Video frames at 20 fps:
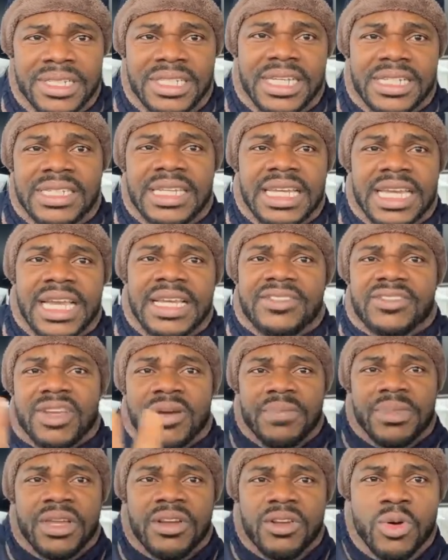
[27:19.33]
Just in case
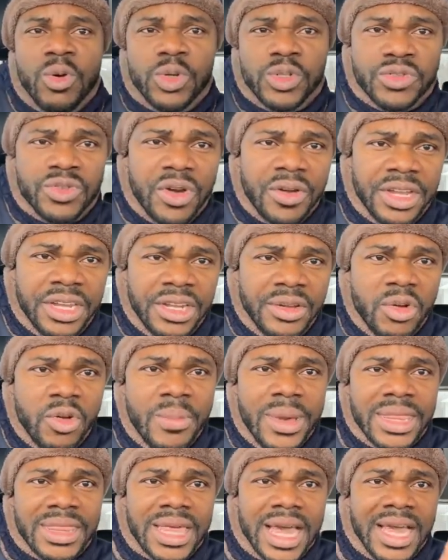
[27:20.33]
something goes wrong in
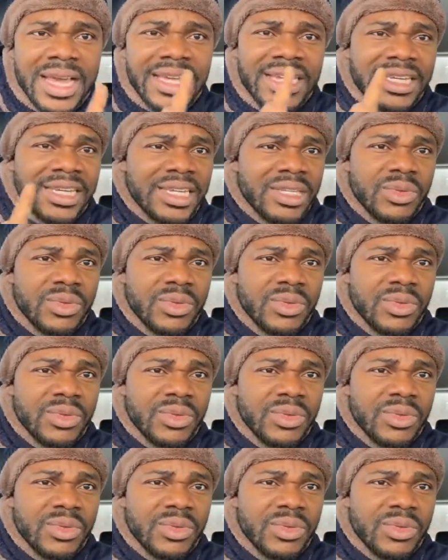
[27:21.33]
Igoberta,